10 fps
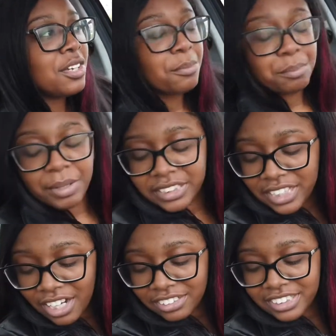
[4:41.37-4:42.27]
Bitch, they
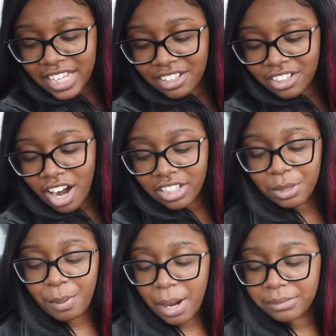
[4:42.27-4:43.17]
don't sell
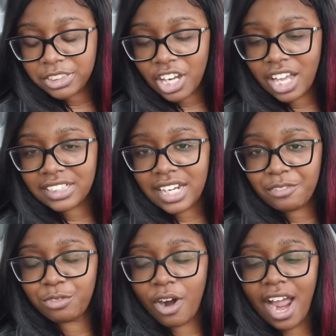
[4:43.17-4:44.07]
garlic parmesan
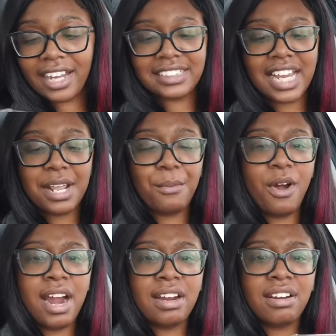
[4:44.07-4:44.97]
fries
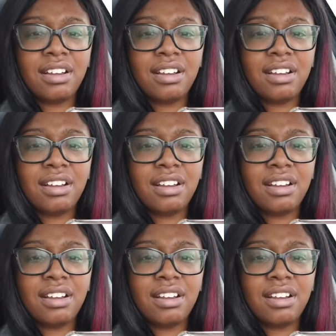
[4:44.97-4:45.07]
anymore.